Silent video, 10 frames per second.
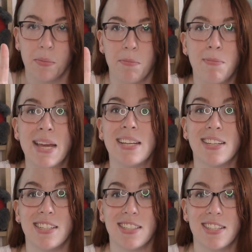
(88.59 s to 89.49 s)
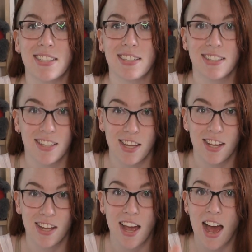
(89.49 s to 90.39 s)
Maintenance.
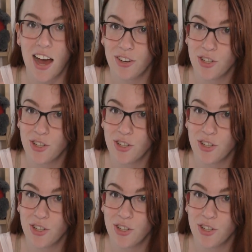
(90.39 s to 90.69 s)
How